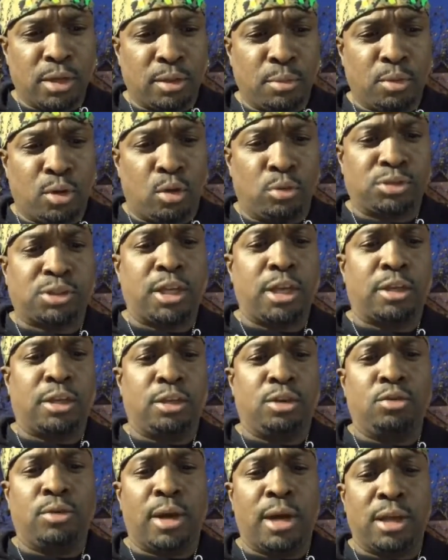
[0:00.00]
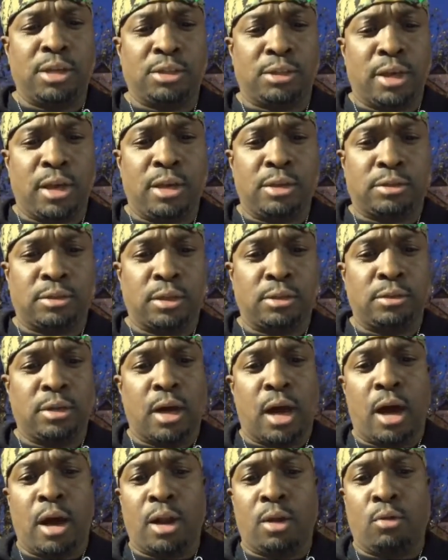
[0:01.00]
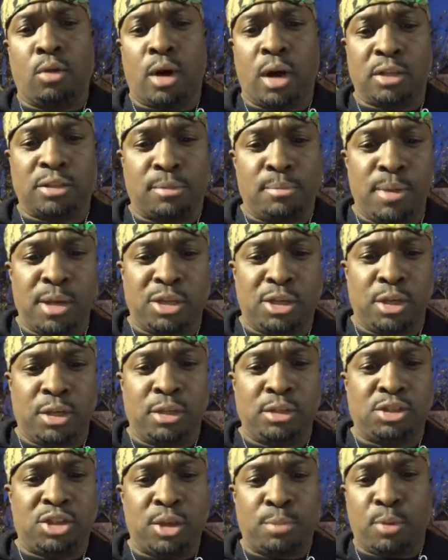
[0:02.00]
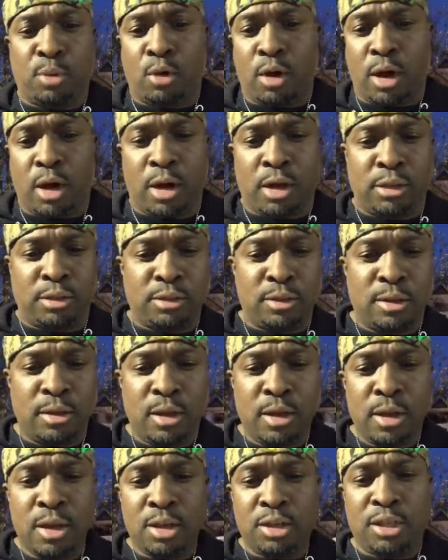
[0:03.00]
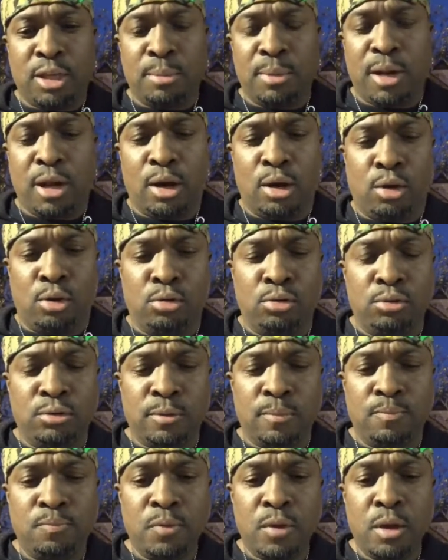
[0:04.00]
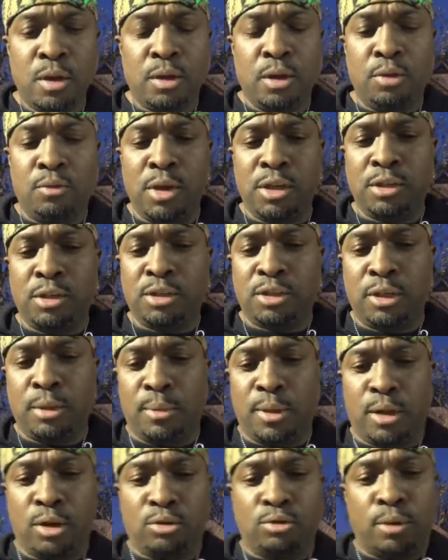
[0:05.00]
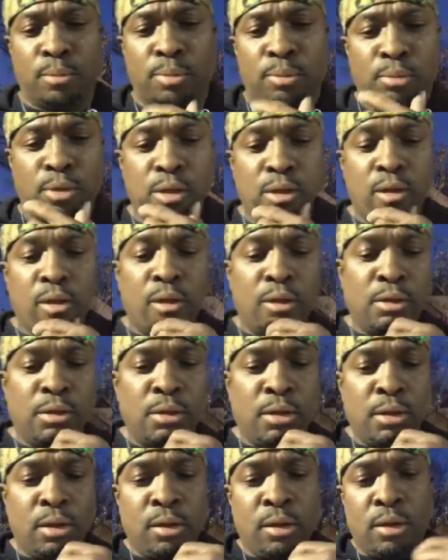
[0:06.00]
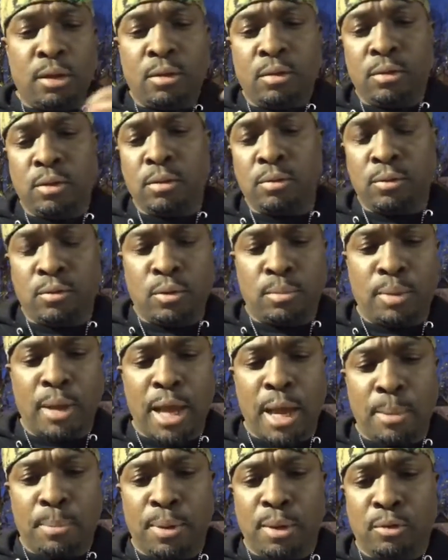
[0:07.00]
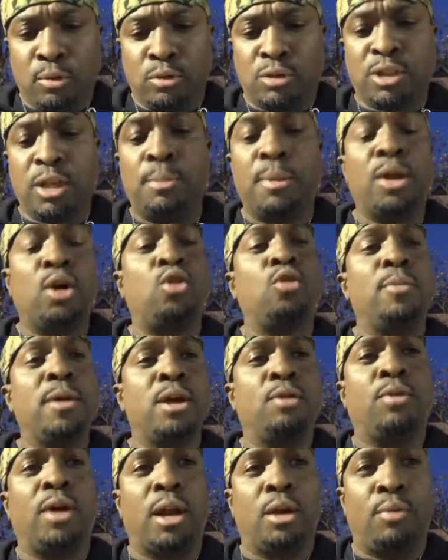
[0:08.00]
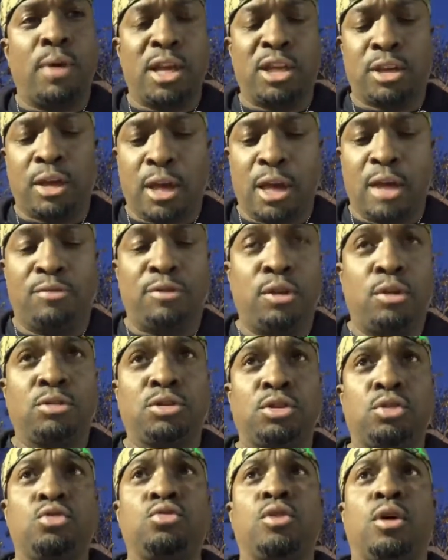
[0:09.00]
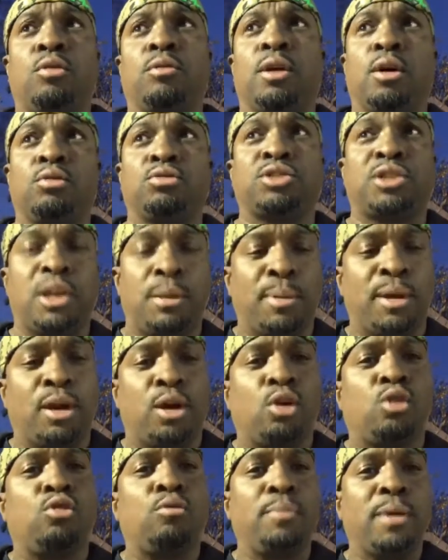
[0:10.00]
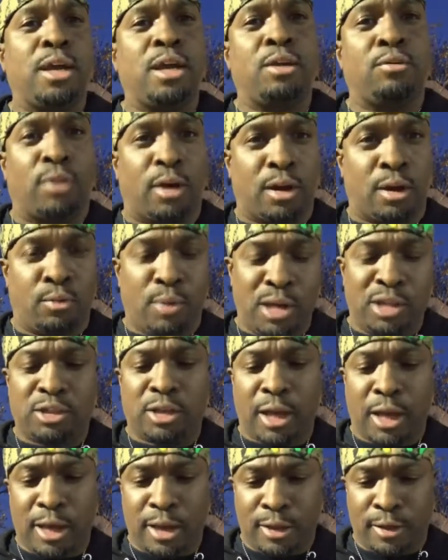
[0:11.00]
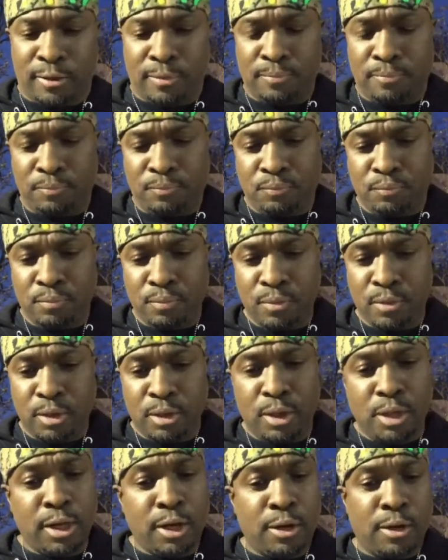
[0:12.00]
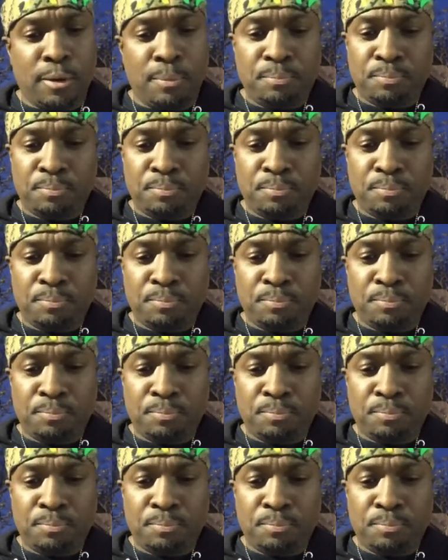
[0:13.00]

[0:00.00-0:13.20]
I'm going to stick to the United States. The Ottawas of Michigan, Chippewas, Seminoles. The original Seminoles were black people. Seminole means runaway slave. For those of you who don't know, Seminole means runaway slave. Look it up.